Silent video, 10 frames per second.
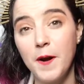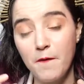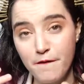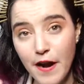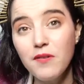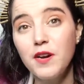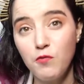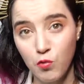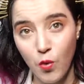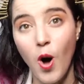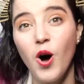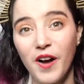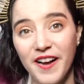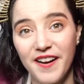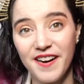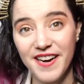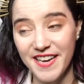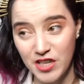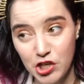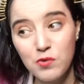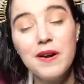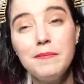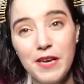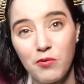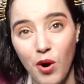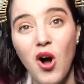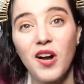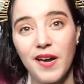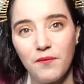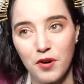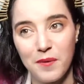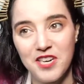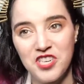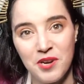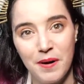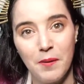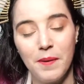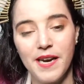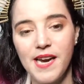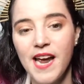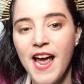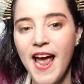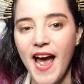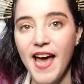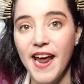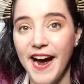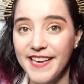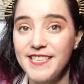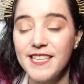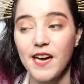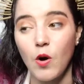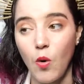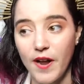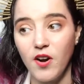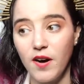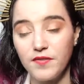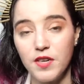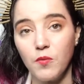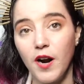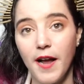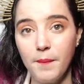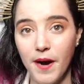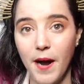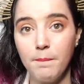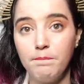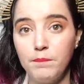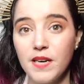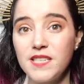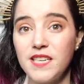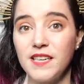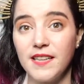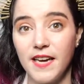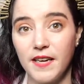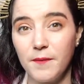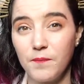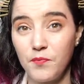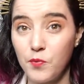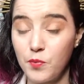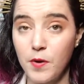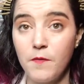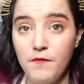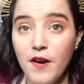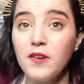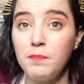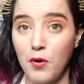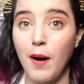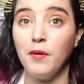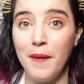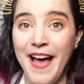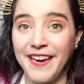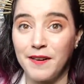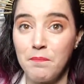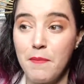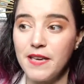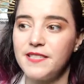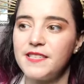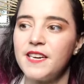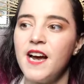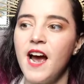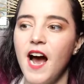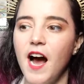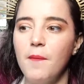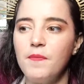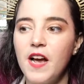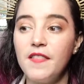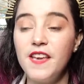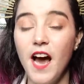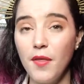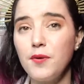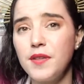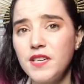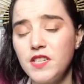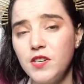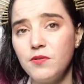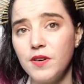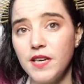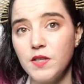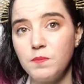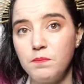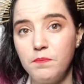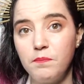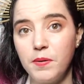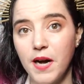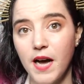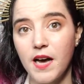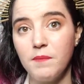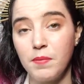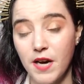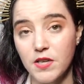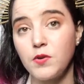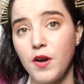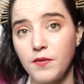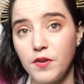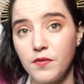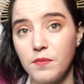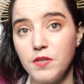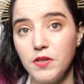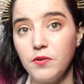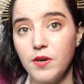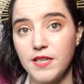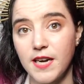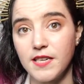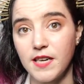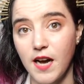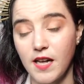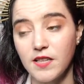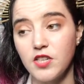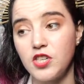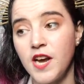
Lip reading: very wrong, extremely wrong information about money. And I see that quite often where I'm busting like very problematic myths. The other thing too is because quite a few of them do attend college,